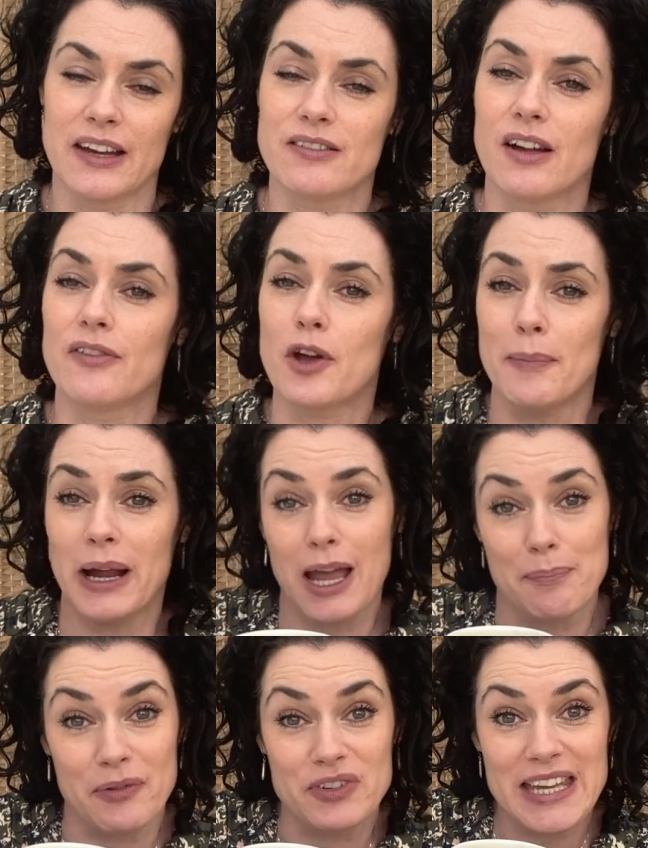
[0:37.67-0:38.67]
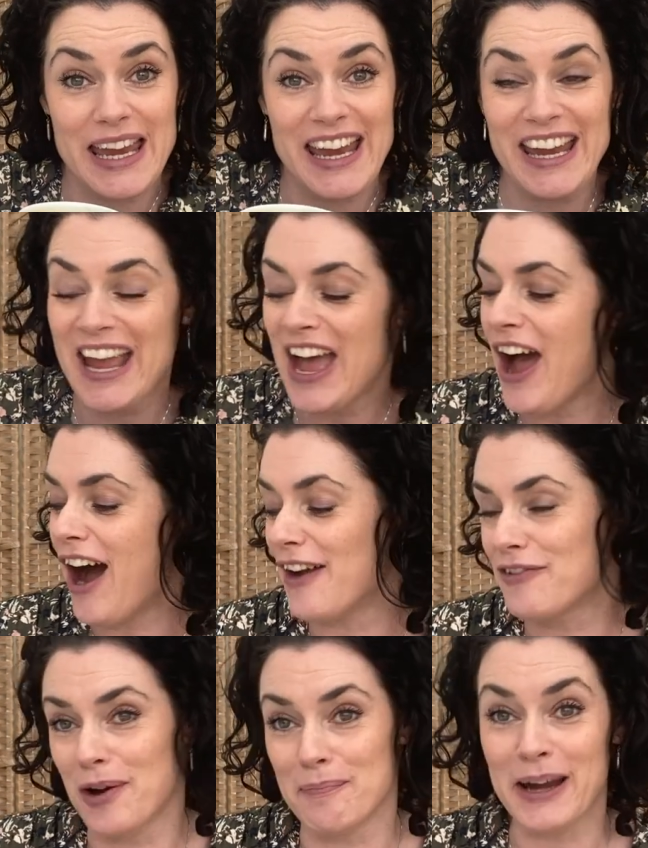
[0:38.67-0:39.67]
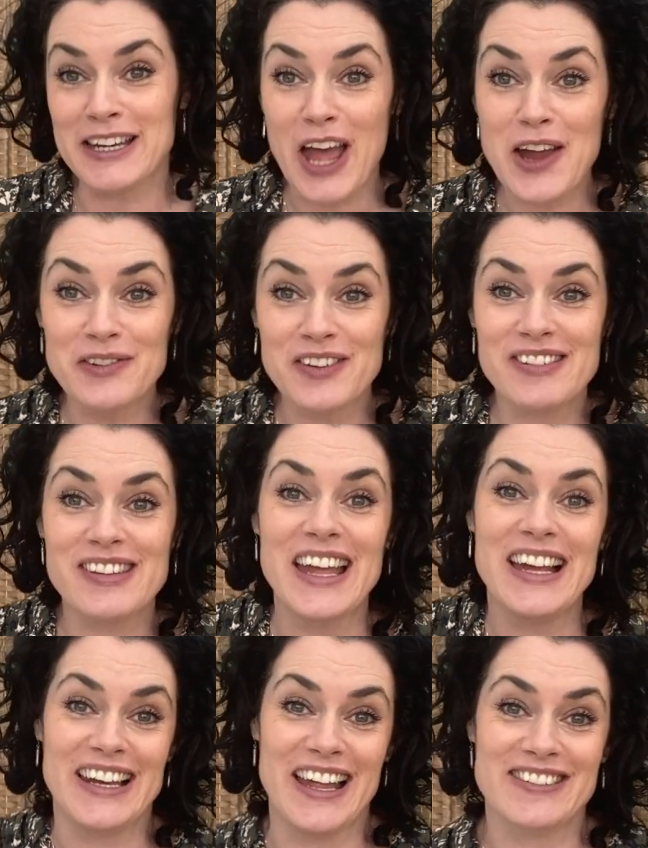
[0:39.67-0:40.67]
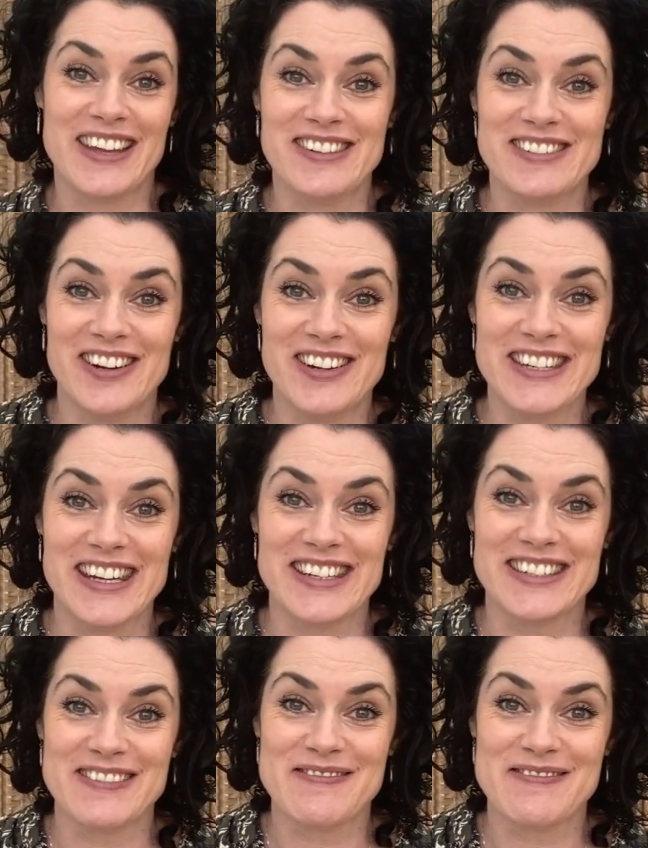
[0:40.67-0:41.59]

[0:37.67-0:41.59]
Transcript: So I've got my cup of tea, I've got my notes, let's get started.